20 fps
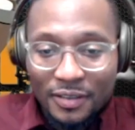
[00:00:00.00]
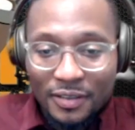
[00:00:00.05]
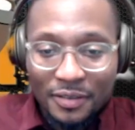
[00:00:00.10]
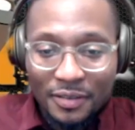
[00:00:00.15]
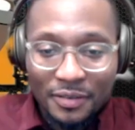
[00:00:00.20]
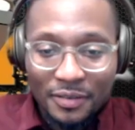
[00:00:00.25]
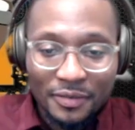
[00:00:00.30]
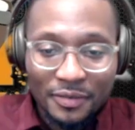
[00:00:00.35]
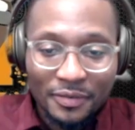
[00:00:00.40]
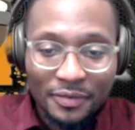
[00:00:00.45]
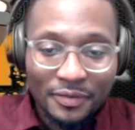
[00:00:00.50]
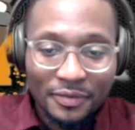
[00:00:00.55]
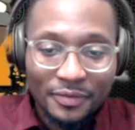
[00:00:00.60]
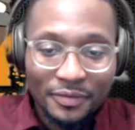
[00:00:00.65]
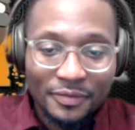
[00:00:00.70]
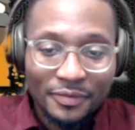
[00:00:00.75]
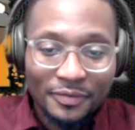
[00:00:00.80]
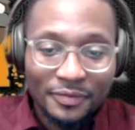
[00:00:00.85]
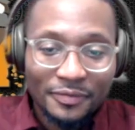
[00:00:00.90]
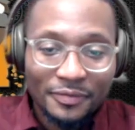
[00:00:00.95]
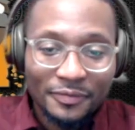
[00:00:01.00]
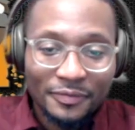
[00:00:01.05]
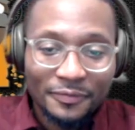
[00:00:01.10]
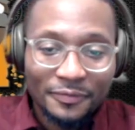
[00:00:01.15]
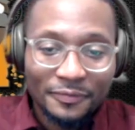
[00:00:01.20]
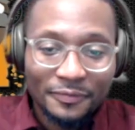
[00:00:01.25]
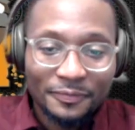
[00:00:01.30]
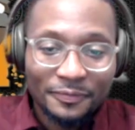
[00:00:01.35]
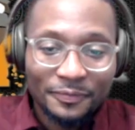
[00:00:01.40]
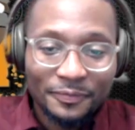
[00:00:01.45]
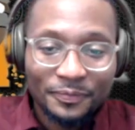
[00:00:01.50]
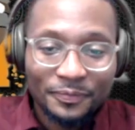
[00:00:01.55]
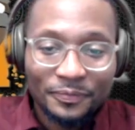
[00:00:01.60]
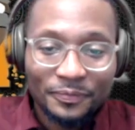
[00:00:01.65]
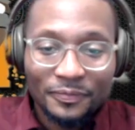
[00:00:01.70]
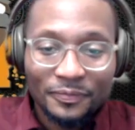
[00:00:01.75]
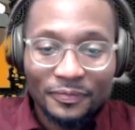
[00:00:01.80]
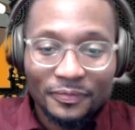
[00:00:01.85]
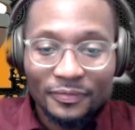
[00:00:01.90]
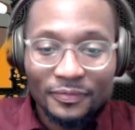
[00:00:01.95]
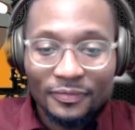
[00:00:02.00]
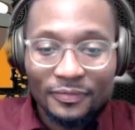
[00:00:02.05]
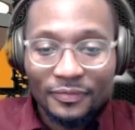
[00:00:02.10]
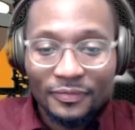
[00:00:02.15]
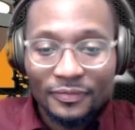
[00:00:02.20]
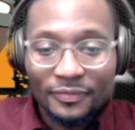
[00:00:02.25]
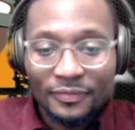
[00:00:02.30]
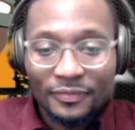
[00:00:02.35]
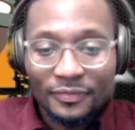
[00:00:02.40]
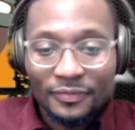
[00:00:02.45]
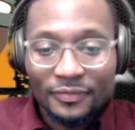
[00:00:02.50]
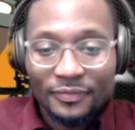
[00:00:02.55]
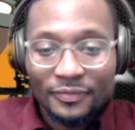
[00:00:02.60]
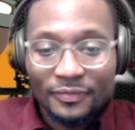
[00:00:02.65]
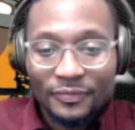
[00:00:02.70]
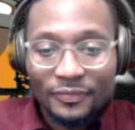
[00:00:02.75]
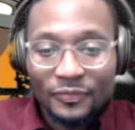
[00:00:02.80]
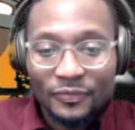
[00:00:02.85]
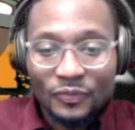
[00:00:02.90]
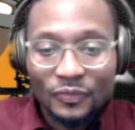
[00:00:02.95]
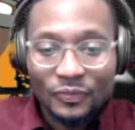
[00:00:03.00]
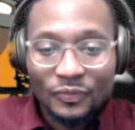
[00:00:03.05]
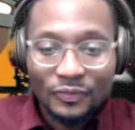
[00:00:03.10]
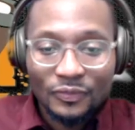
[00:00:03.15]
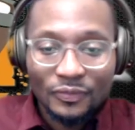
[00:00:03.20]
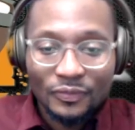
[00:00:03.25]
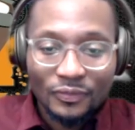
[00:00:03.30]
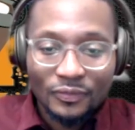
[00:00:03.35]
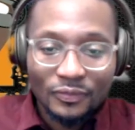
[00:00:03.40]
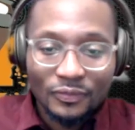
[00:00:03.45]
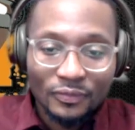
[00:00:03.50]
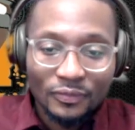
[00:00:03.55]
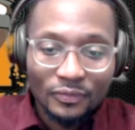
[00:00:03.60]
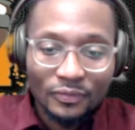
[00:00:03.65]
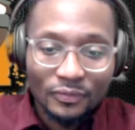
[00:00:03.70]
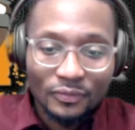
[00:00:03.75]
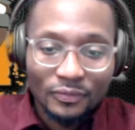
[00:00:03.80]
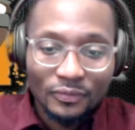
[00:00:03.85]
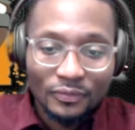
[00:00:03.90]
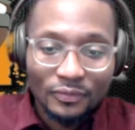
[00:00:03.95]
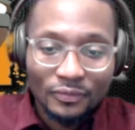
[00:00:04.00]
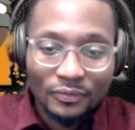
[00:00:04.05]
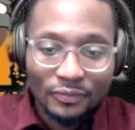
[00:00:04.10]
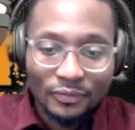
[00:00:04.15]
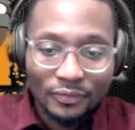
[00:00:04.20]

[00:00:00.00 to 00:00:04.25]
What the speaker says: This person isn't speaking.